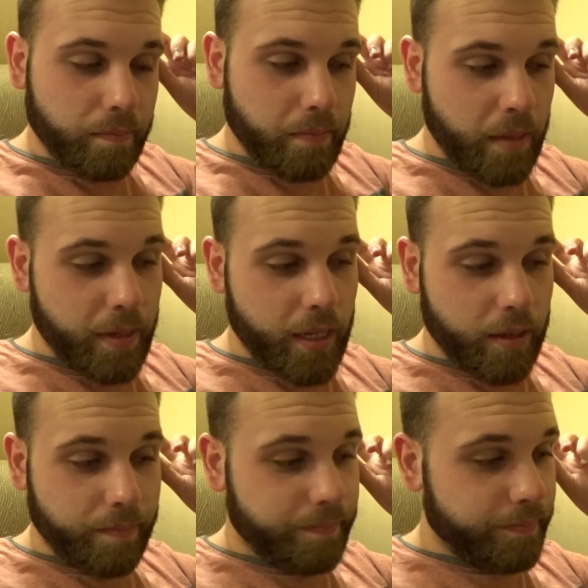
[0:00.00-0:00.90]

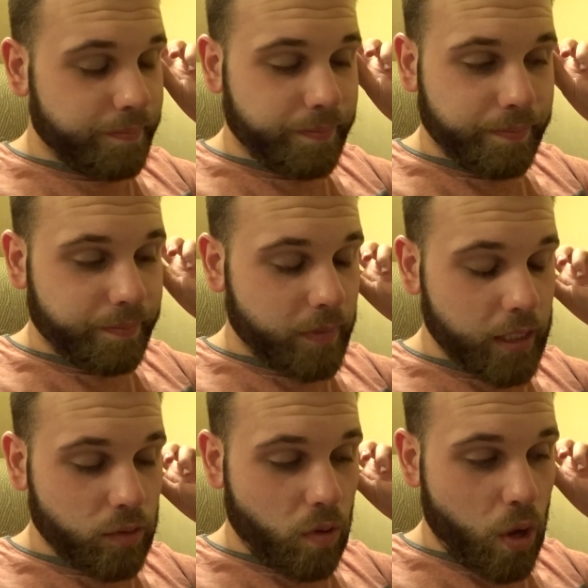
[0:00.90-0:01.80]
maybe
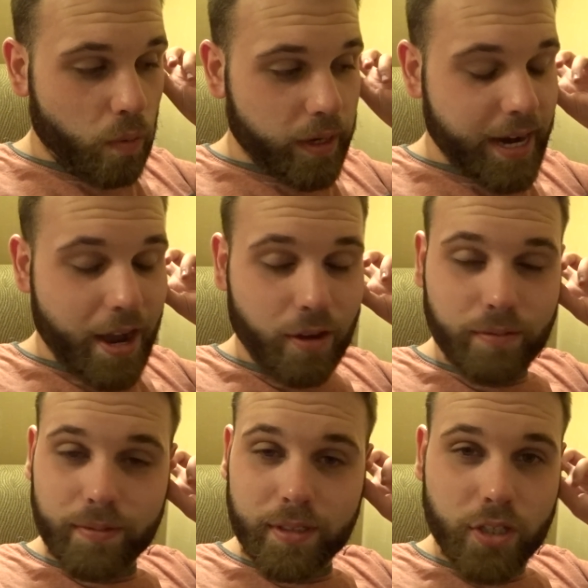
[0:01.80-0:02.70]
this will all work
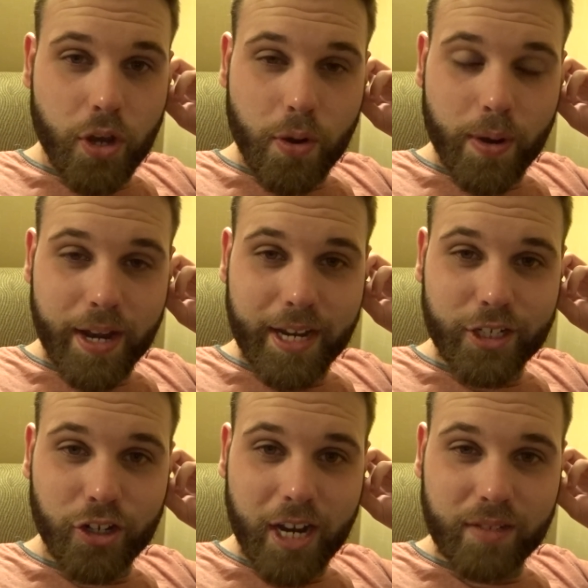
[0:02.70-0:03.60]
out. So I
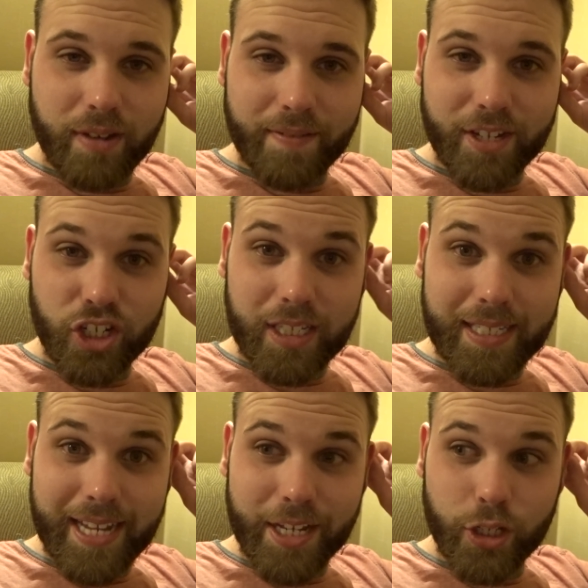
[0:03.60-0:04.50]
guess you guys will have to just
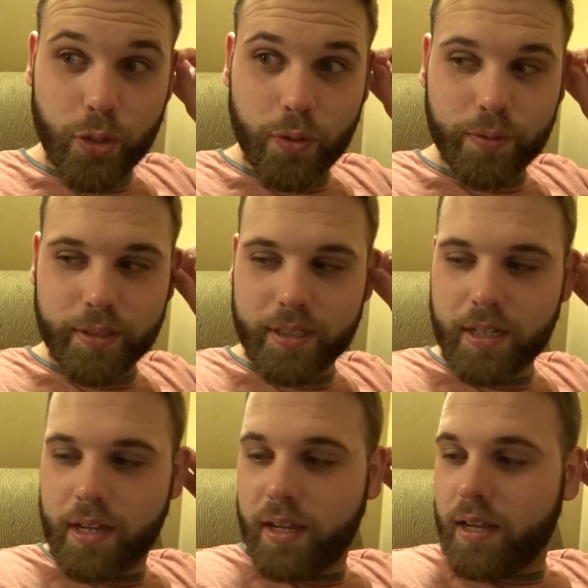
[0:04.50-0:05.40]
stay tuned.
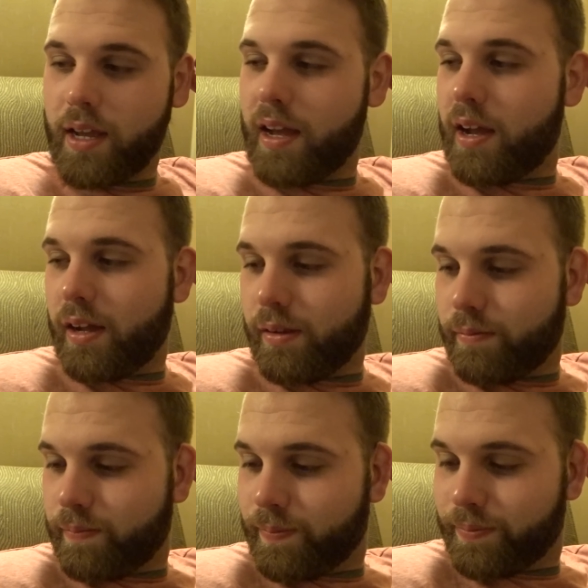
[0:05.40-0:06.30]

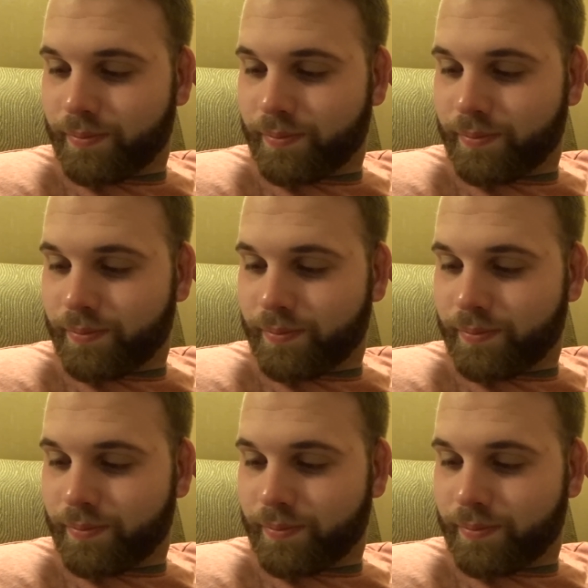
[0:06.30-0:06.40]
But